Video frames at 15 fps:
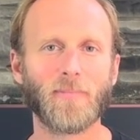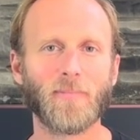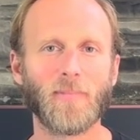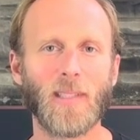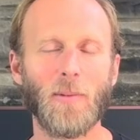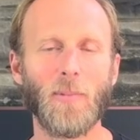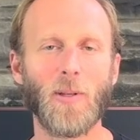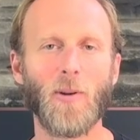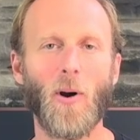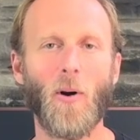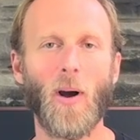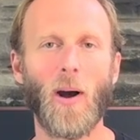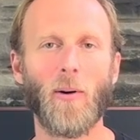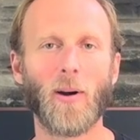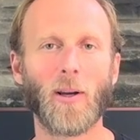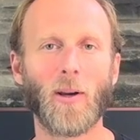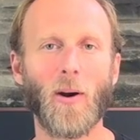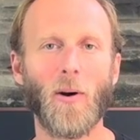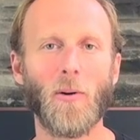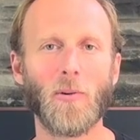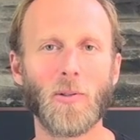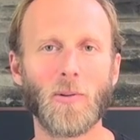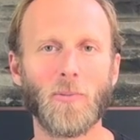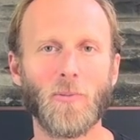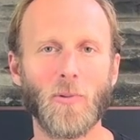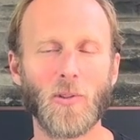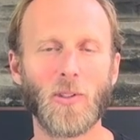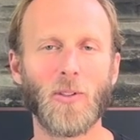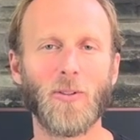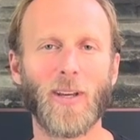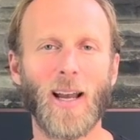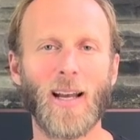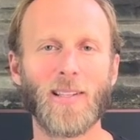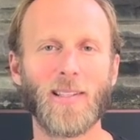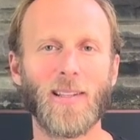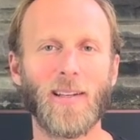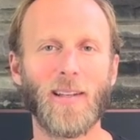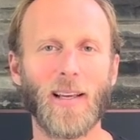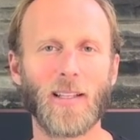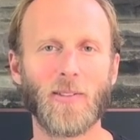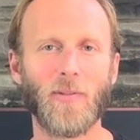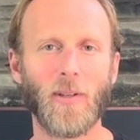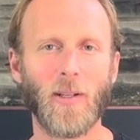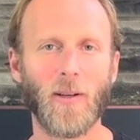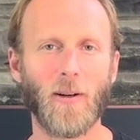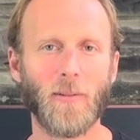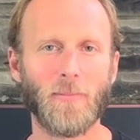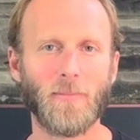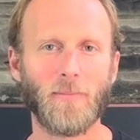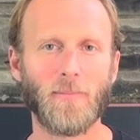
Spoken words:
Let me know how it goes. We'll see you guys in the next video.